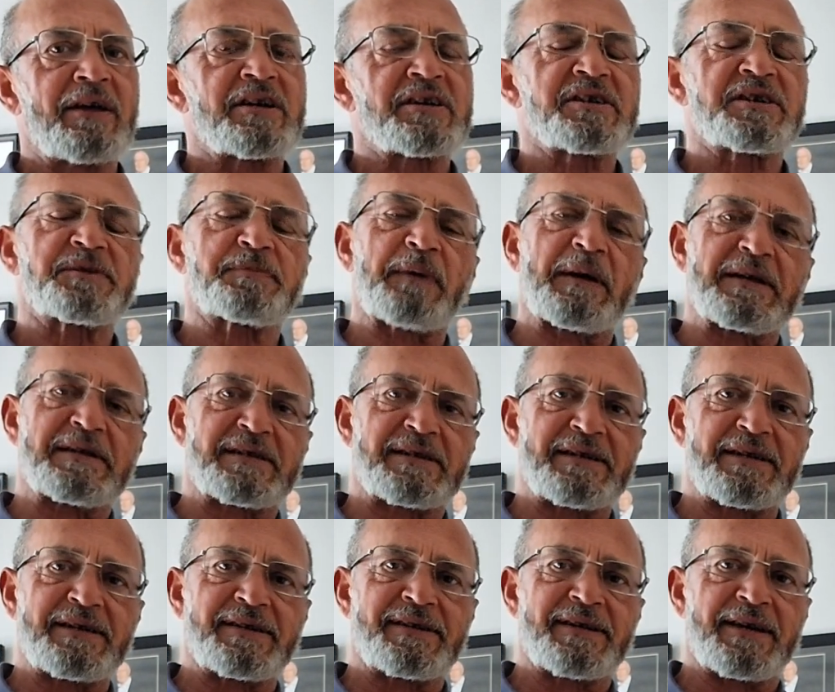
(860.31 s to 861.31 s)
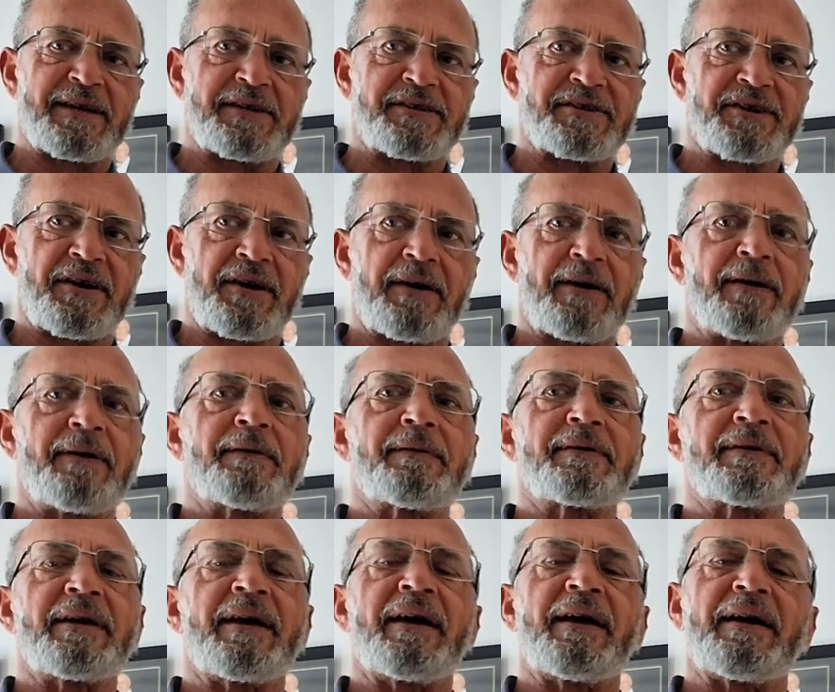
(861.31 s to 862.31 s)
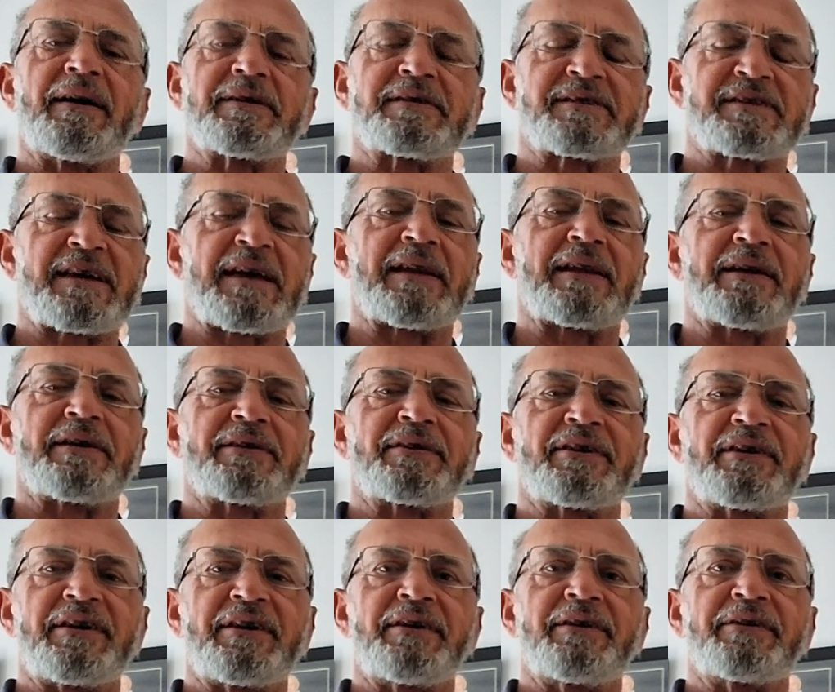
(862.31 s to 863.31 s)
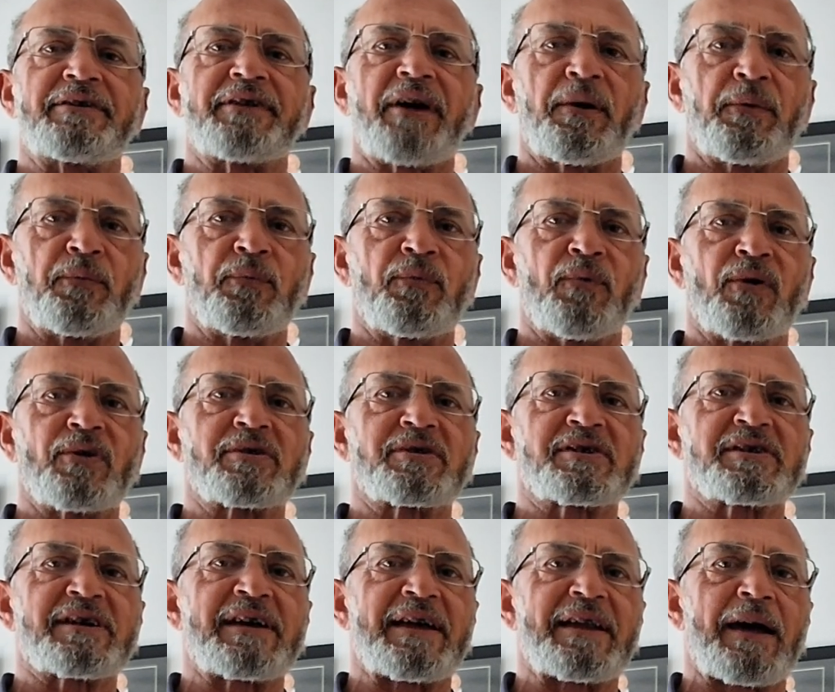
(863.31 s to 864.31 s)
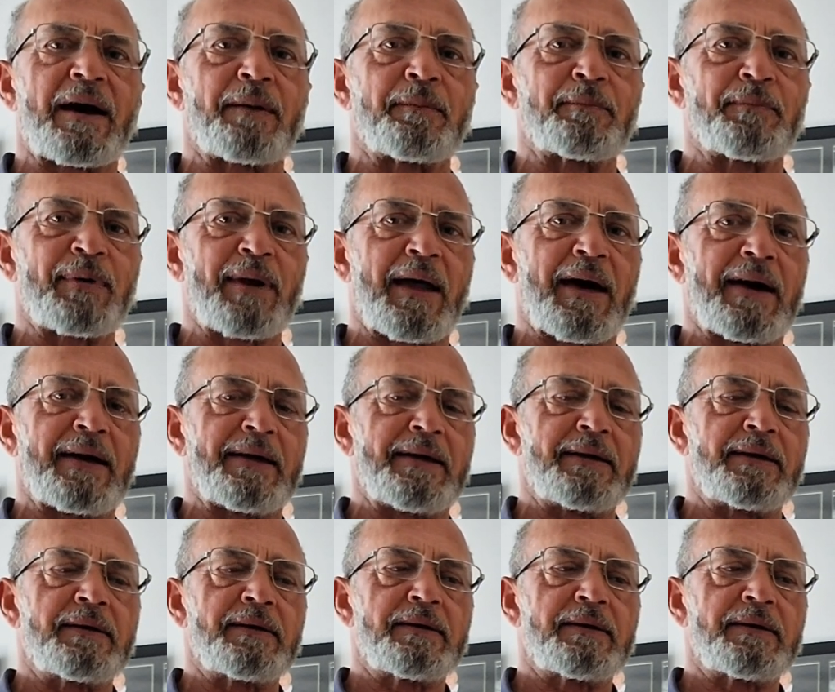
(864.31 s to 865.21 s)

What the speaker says: speak to your teacher, yeah, and tell her that you don't want to get up and play.